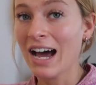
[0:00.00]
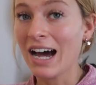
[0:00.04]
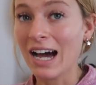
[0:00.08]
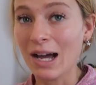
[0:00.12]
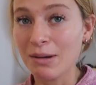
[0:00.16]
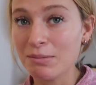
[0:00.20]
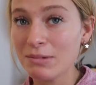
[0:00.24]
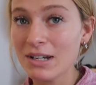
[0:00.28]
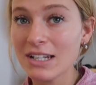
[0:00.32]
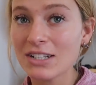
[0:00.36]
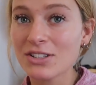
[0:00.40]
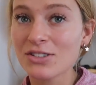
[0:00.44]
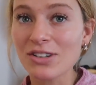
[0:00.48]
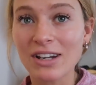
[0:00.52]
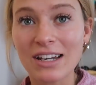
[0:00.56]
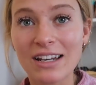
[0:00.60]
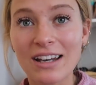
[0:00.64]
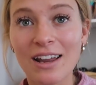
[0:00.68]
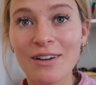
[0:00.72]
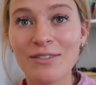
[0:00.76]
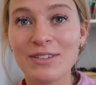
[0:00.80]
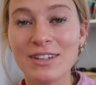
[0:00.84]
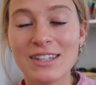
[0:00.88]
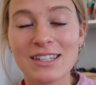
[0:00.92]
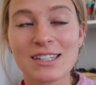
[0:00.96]
I'm literally
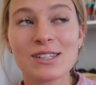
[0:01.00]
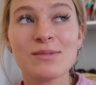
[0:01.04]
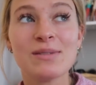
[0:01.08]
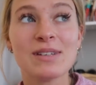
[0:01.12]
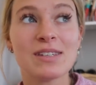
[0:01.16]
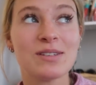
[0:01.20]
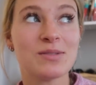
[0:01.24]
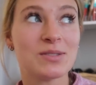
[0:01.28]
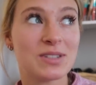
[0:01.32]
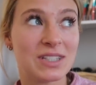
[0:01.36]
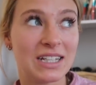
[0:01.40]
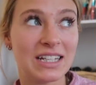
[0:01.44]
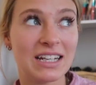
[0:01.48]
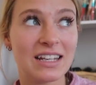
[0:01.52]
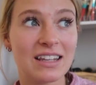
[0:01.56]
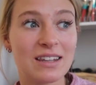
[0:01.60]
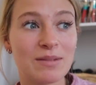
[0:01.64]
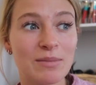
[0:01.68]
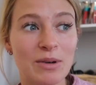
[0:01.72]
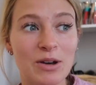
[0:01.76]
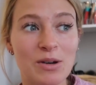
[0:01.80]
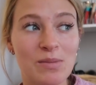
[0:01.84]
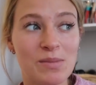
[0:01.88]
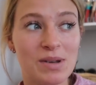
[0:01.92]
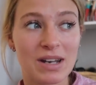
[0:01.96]
loving the Smith machine at the
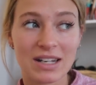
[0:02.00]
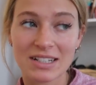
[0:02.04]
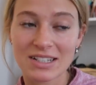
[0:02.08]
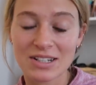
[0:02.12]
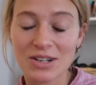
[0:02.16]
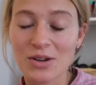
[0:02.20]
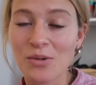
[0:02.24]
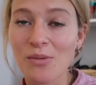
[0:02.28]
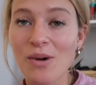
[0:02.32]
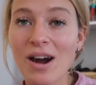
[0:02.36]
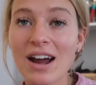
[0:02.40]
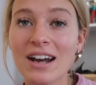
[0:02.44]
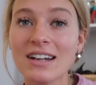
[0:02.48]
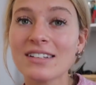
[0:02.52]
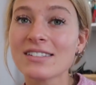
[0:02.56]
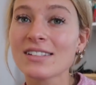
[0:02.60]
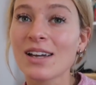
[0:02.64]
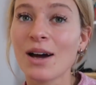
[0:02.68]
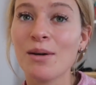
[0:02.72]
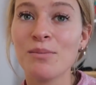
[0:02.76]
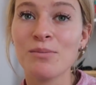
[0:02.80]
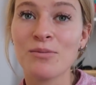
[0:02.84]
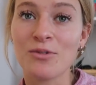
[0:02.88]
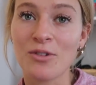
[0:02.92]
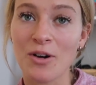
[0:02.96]
moment. I don't know where it's
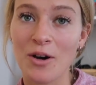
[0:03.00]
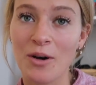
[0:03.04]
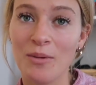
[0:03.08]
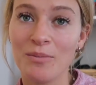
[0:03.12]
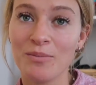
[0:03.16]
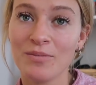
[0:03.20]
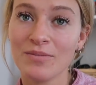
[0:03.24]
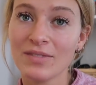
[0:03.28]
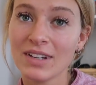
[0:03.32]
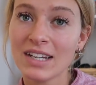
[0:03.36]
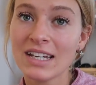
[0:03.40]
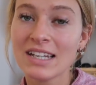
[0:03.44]
come from.